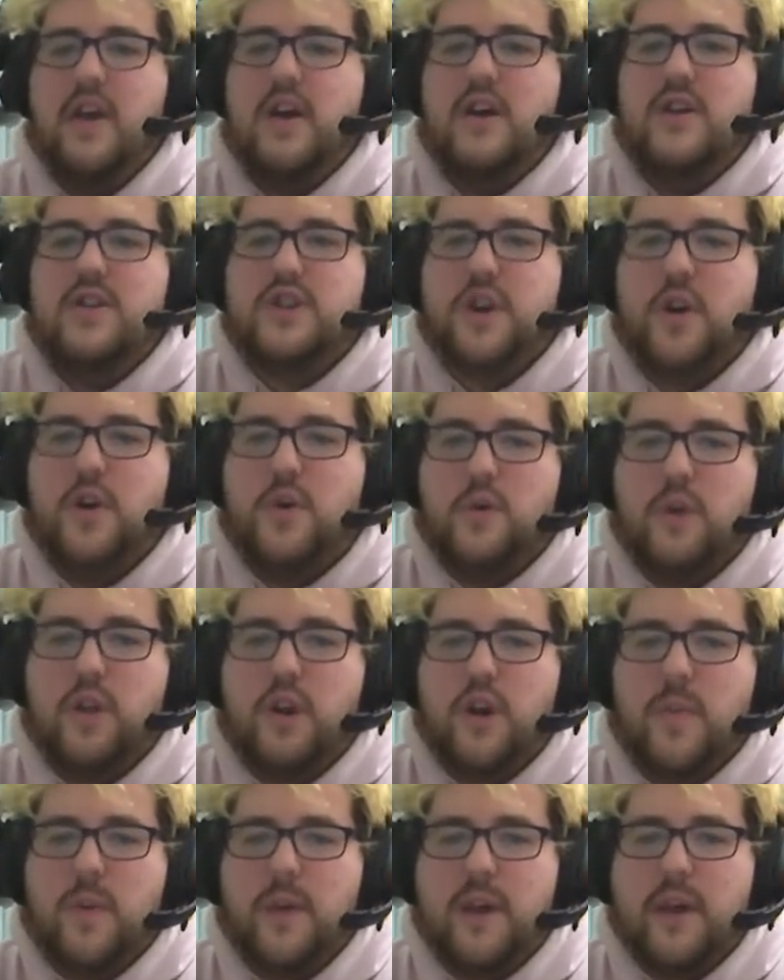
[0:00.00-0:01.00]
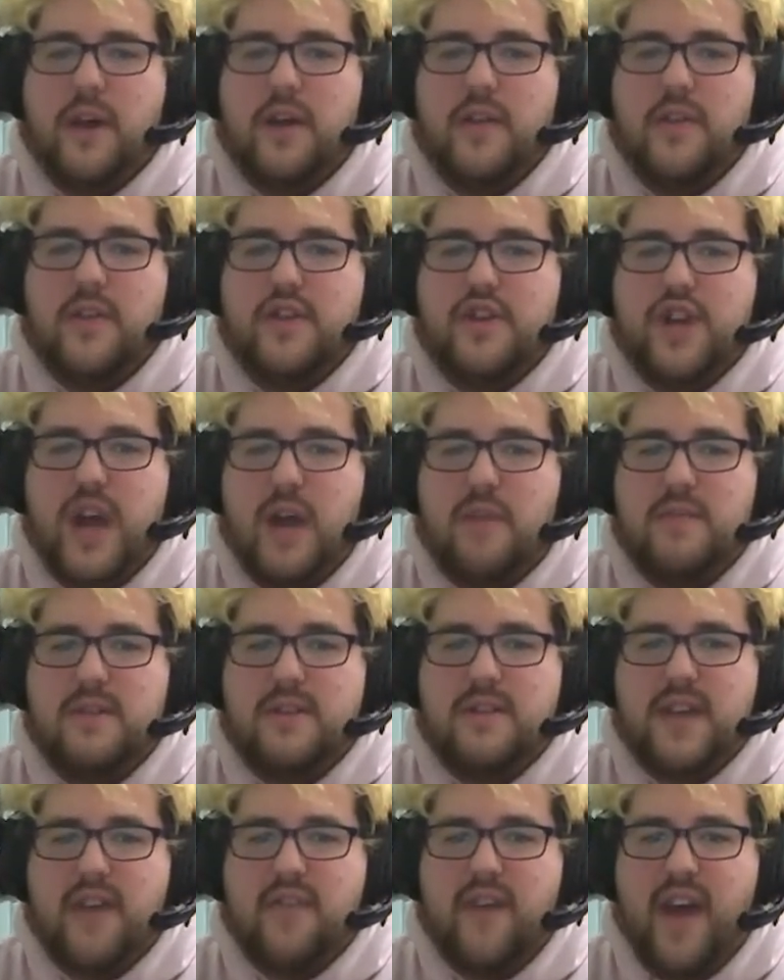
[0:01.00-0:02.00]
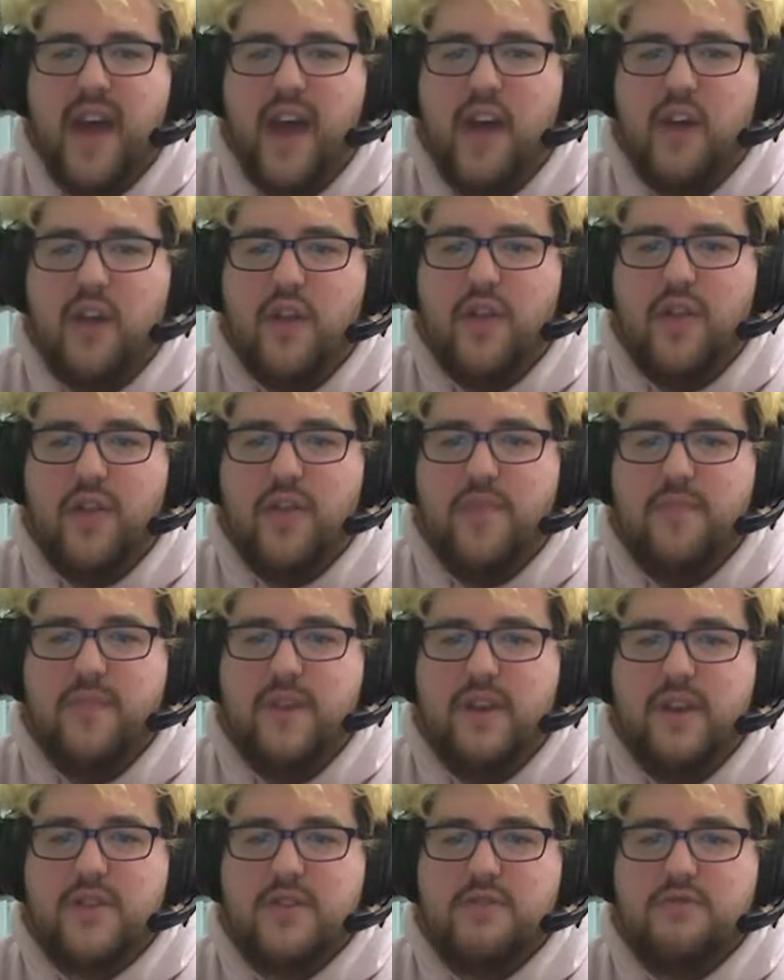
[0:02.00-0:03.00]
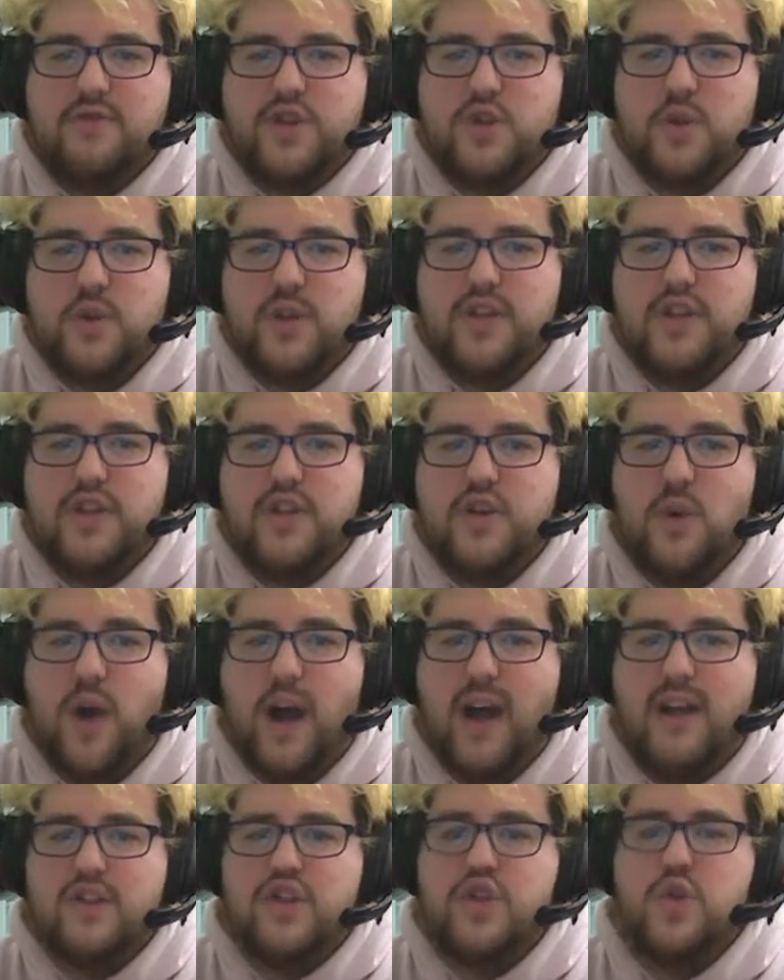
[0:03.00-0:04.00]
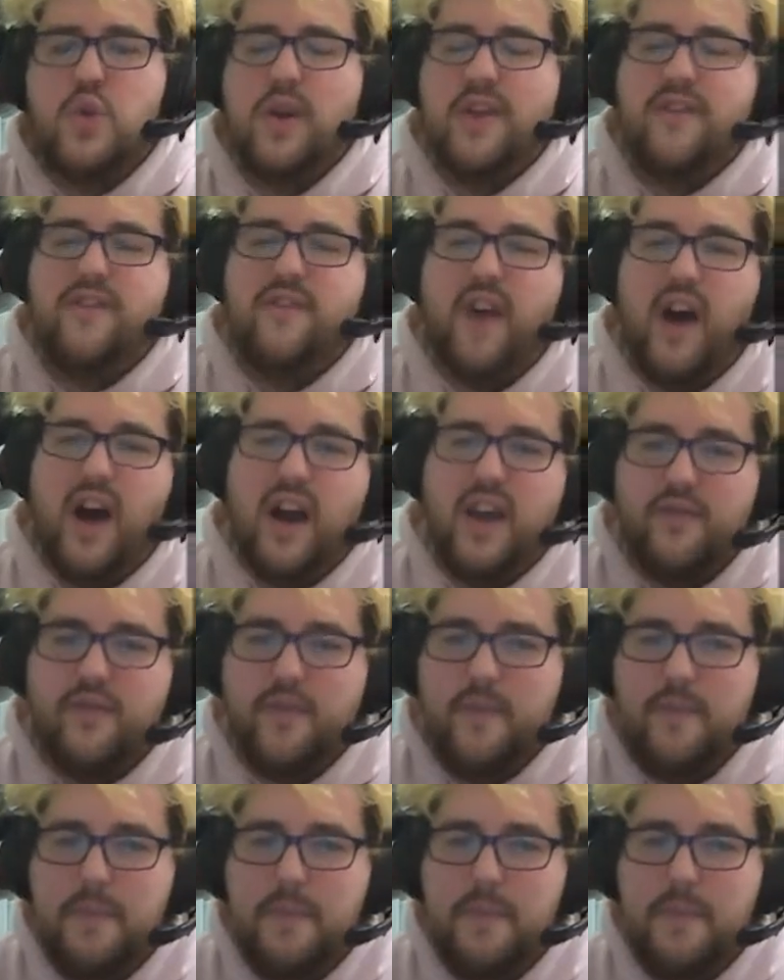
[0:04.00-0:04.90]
So we look up here, the champions have health, so there's 22 and 25.